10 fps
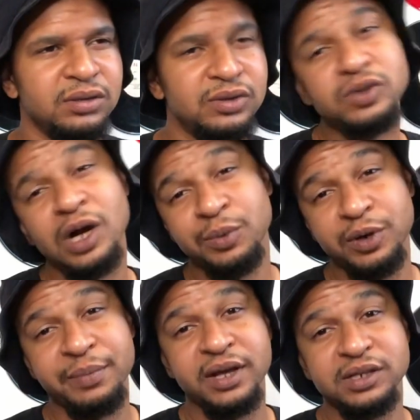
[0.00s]
Doudrop won
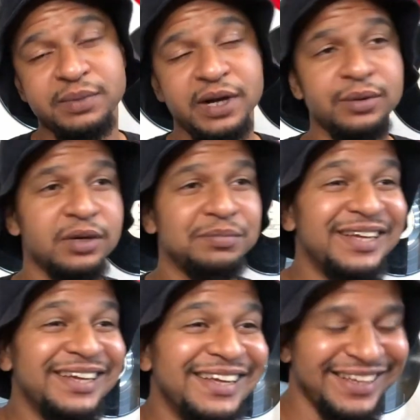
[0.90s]
a match, by the
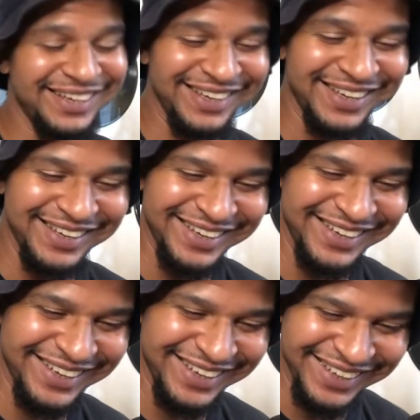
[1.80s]

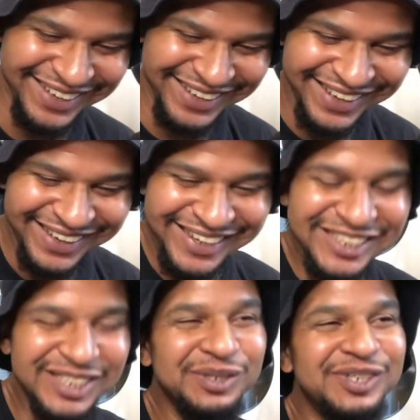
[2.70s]
way.
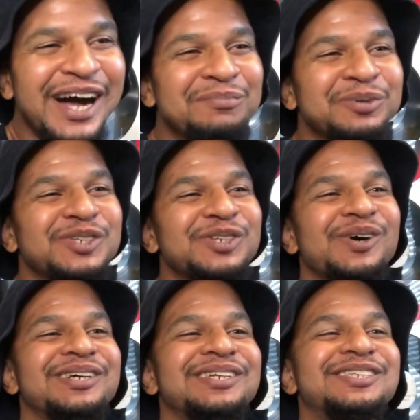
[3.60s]
Doudrop moves
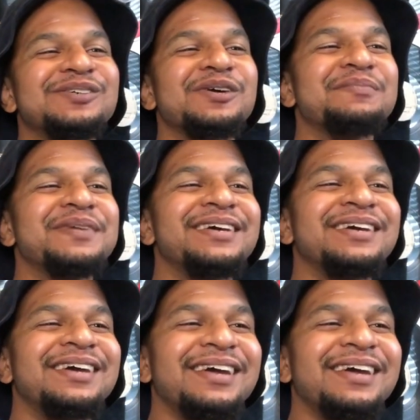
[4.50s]
on to the tournament.